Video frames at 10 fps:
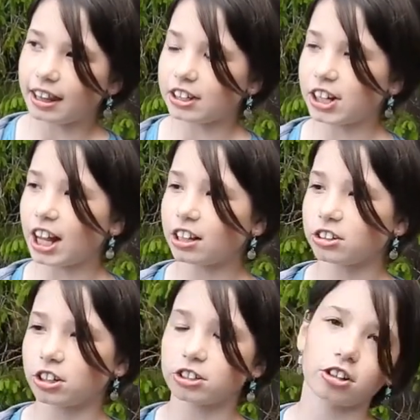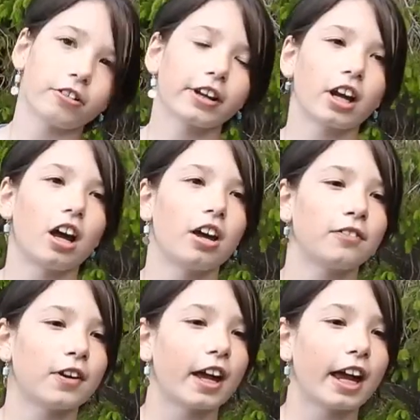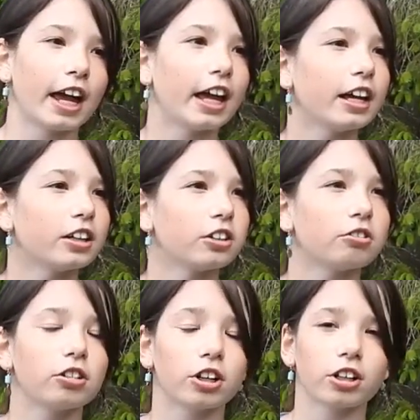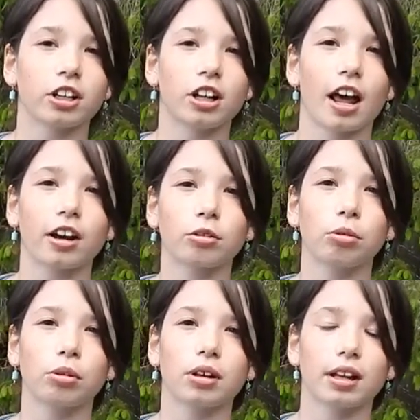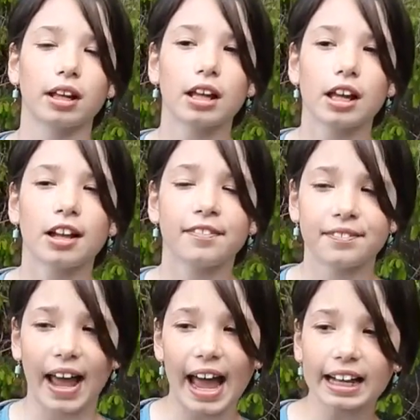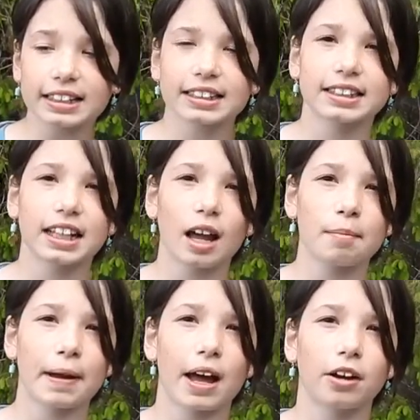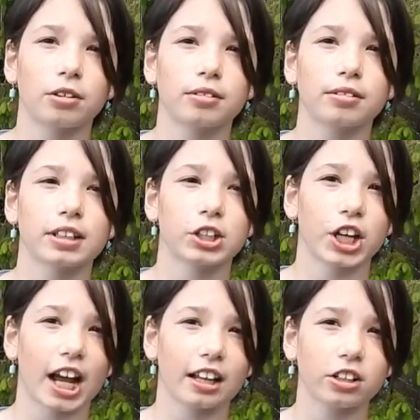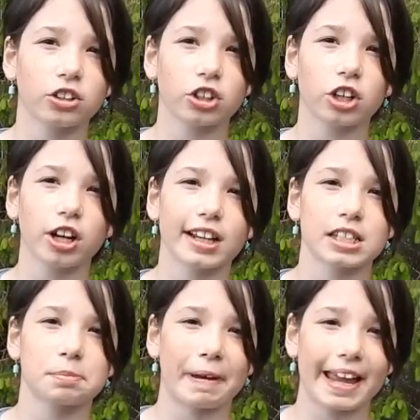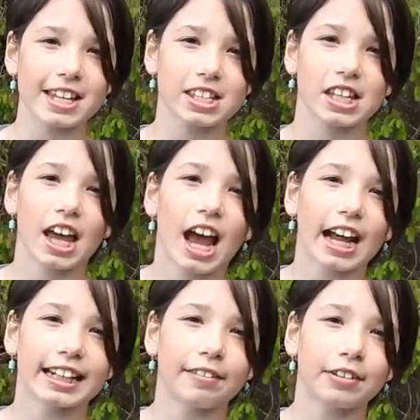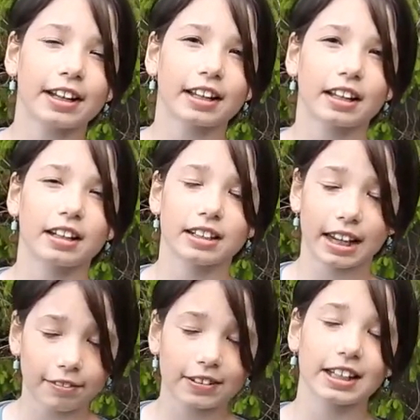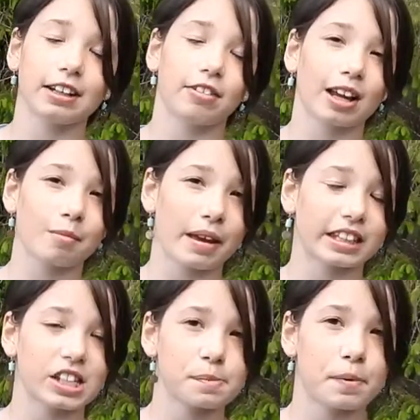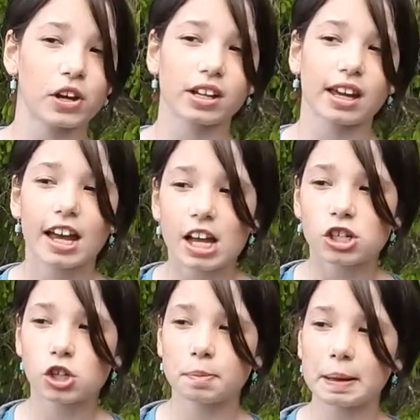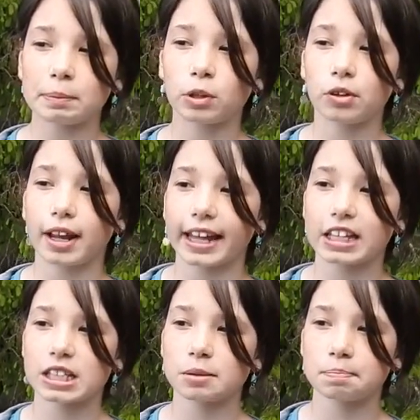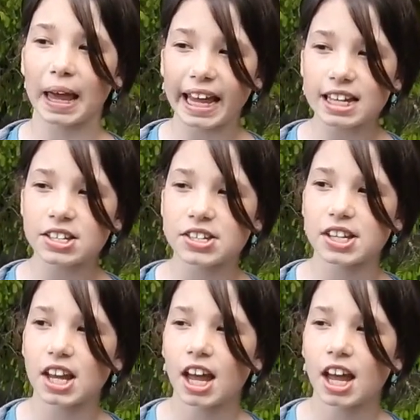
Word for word: the Challenger is going off, and you learn a lot of cool facts about the Challenger in space. I definitely definitely recommend this book to people who like space,